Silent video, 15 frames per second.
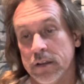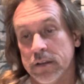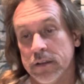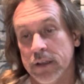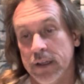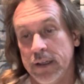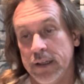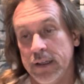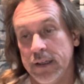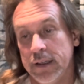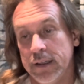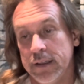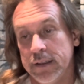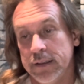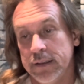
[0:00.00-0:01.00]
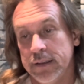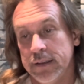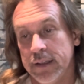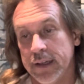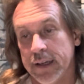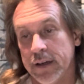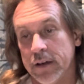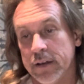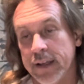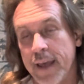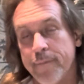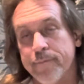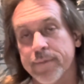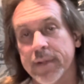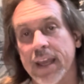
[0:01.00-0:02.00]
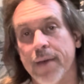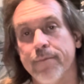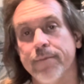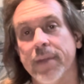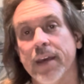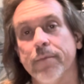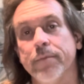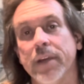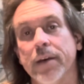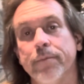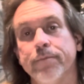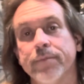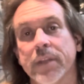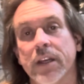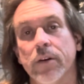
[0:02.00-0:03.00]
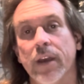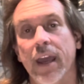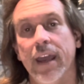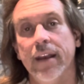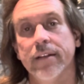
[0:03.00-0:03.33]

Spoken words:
know. Look at her. Yep. Okay.